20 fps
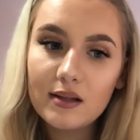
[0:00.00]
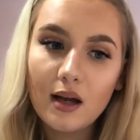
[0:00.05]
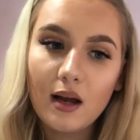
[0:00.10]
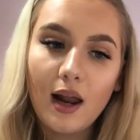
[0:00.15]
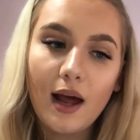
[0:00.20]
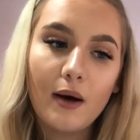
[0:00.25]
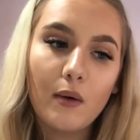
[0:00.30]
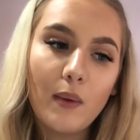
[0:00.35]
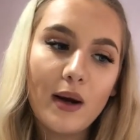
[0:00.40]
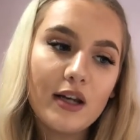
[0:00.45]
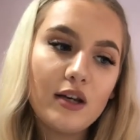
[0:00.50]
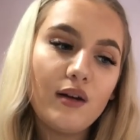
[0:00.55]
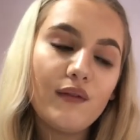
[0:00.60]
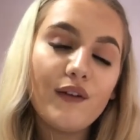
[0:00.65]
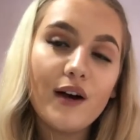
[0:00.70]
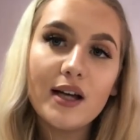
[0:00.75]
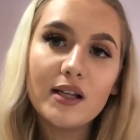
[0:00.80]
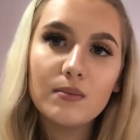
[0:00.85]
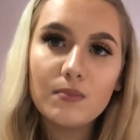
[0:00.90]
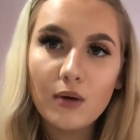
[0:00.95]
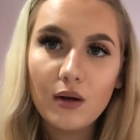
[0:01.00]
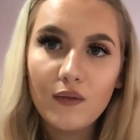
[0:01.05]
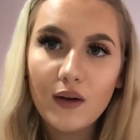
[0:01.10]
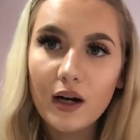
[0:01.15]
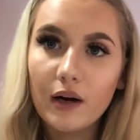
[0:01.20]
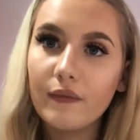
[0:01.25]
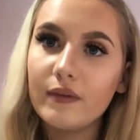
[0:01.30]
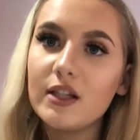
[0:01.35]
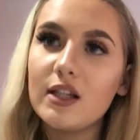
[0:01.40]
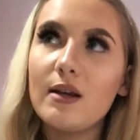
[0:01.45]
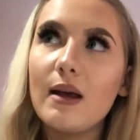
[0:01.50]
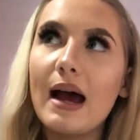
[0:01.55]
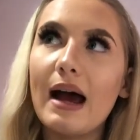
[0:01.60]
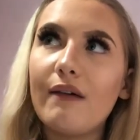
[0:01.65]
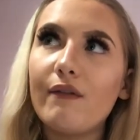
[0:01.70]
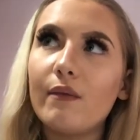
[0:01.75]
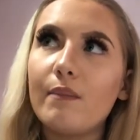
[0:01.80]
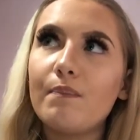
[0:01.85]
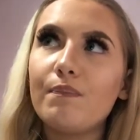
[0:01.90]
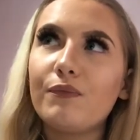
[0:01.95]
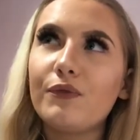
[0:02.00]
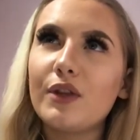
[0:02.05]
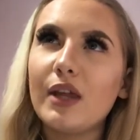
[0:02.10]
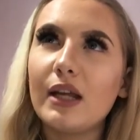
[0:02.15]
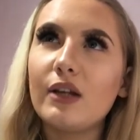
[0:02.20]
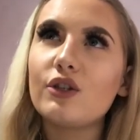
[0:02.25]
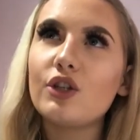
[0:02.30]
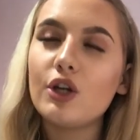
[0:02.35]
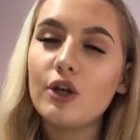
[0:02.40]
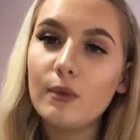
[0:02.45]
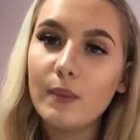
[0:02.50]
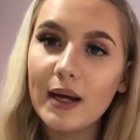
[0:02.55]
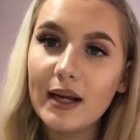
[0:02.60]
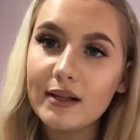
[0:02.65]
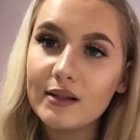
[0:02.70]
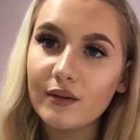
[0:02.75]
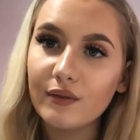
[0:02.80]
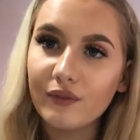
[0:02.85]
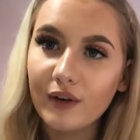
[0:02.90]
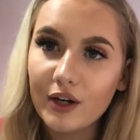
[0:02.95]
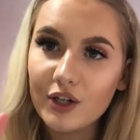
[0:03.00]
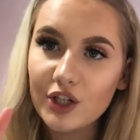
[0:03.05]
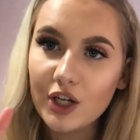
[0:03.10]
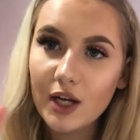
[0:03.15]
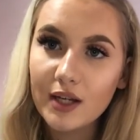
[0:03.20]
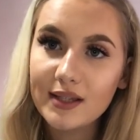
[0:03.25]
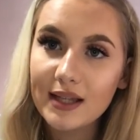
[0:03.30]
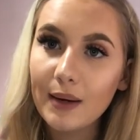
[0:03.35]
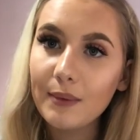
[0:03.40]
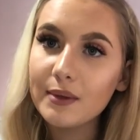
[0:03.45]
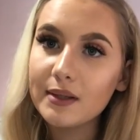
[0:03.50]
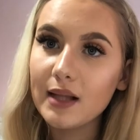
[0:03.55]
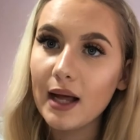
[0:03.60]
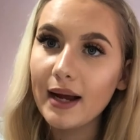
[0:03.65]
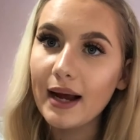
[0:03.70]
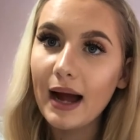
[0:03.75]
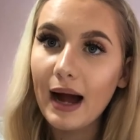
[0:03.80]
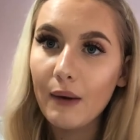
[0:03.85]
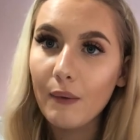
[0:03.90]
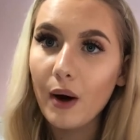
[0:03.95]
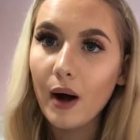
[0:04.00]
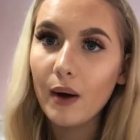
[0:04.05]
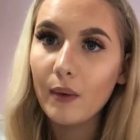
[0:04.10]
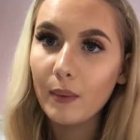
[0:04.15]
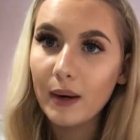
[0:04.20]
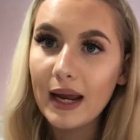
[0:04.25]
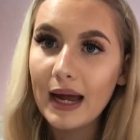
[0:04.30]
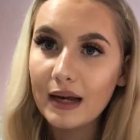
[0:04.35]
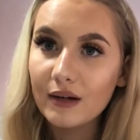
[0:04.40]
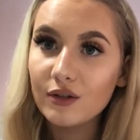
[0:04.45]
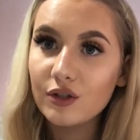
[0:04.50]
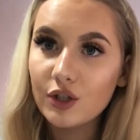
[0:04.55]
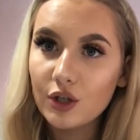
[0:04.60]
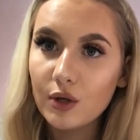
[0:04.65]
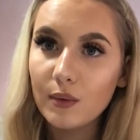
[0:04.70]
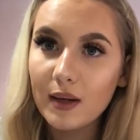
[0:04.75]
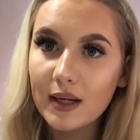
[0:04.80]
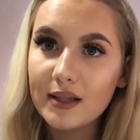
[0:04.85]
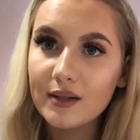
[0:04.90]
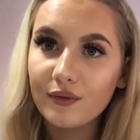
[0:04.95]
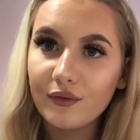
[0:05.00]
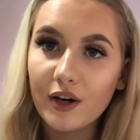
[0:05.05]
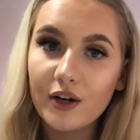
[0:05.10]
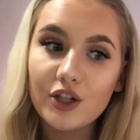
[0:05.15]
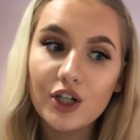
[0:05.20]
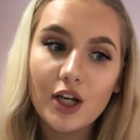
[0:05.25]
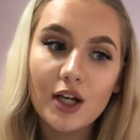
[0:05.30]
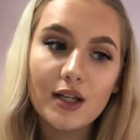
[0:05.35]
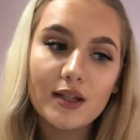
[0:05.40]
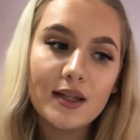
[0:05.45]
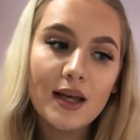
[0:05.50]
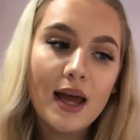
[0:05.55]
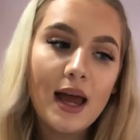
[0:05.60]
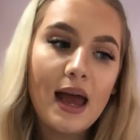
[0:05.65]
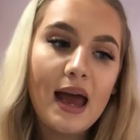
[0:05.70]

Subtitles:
So, like, when you first move in, obviously you have, I think, 2 weeks of freshers. That was, like, how we had 2 weeks of freshers.